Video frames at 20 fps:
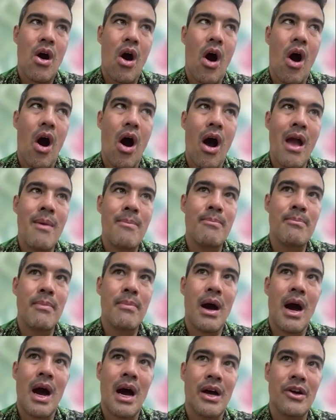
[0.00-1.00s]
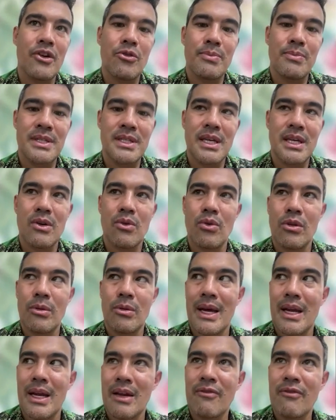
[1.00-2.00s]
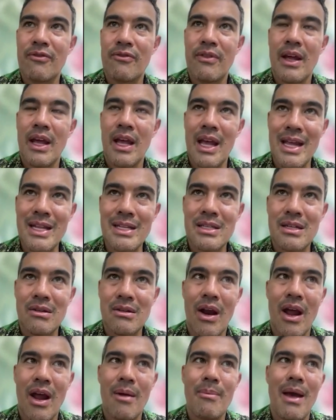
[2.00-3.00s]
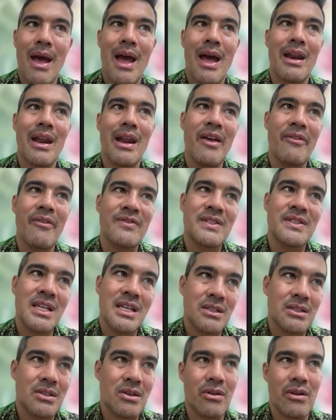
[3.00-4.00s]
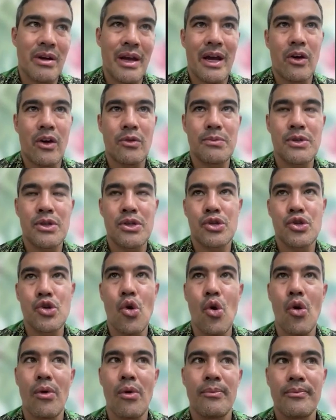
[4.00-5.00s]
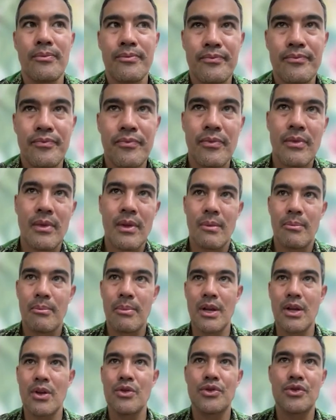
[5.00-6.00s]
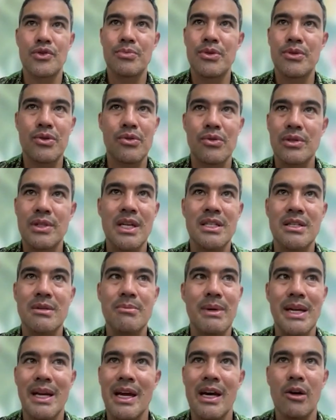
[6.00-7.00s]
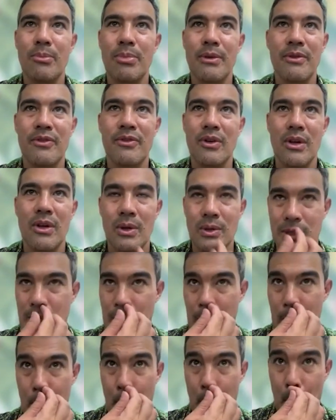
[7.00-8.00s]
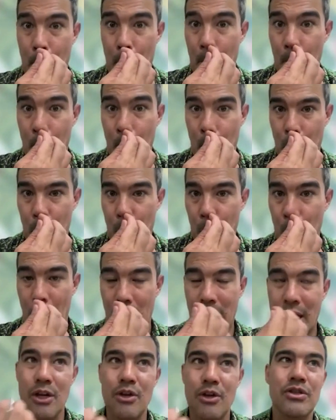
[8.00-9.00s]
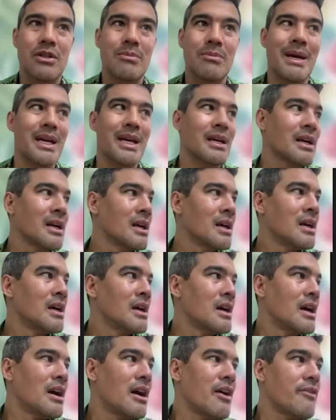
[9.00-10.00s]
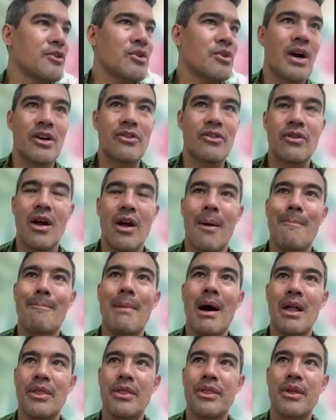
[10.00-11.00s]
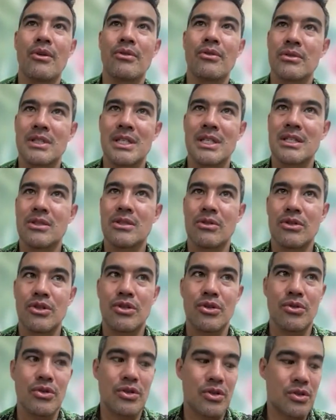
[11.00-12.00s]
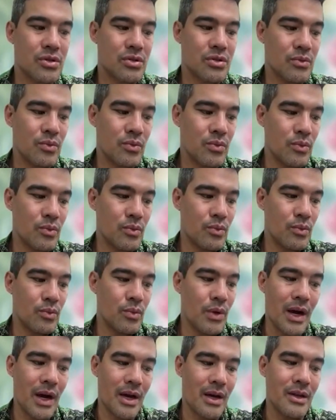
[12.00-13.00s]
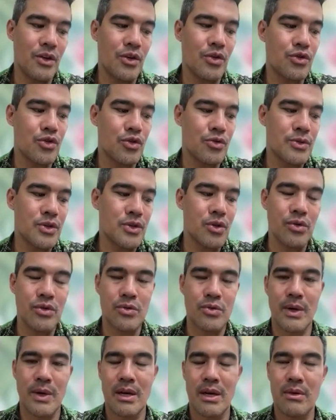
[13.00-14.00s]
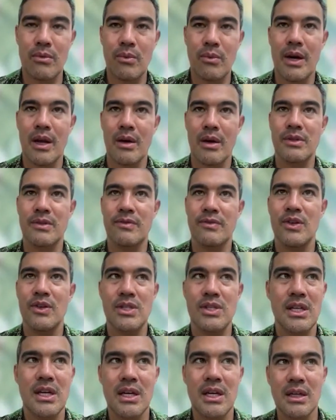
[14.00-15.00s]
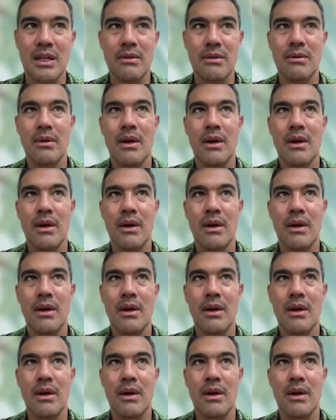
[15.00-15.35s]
I'm 100% all about Instagram, and if TikTok helps, sure. But YouTube Shorts hasn't been a helper for a long time. Like I used to make a few hundred a month on TikTok Shorts, YouTube Shorts when I was first starting,